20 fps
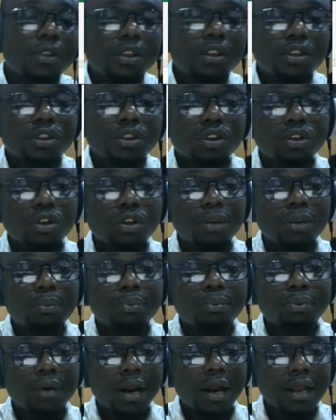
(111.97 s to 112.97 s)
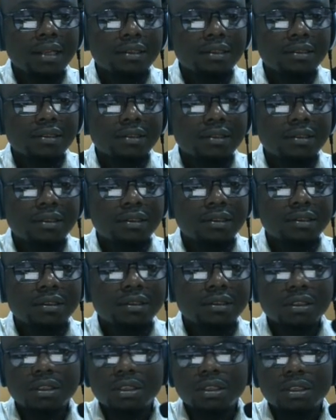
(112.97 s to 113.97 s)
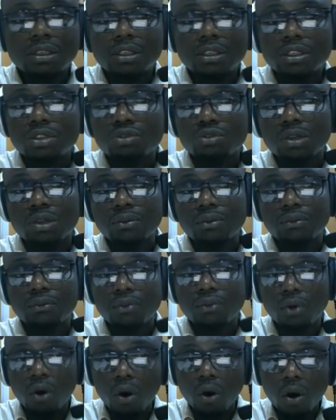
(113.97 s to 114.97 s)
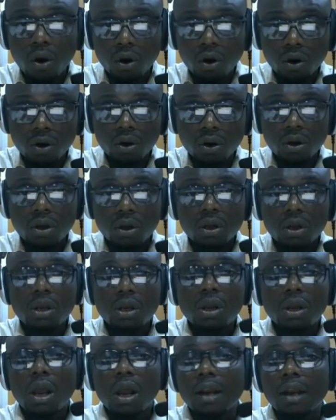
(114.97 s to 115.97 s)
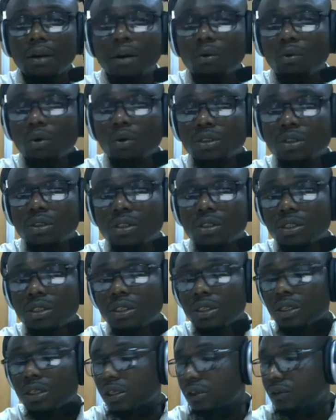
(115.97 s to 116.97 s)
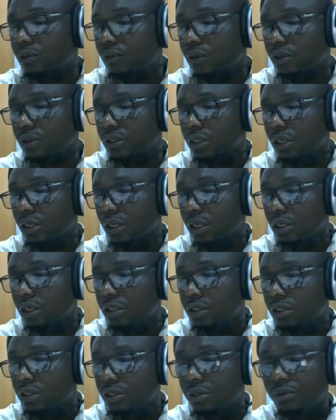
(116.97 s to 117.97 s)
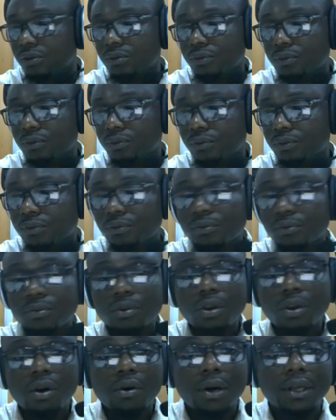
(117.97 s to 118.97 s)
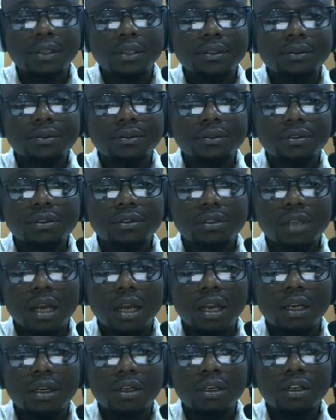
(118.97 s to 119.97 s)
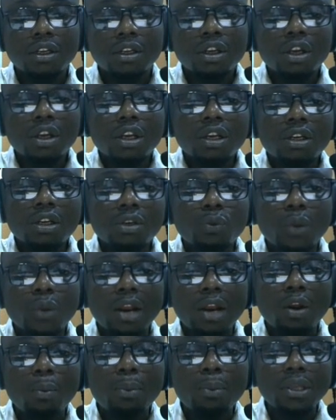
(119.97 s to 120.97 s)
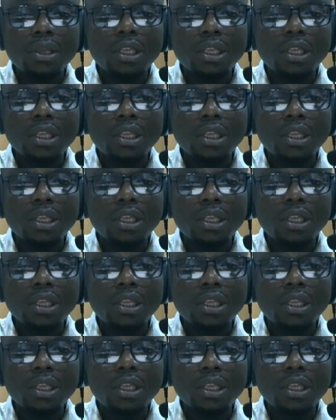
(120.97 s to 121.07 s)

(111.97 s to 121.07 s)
The unit price is 24 and the quantity is 48. All right, and we are not being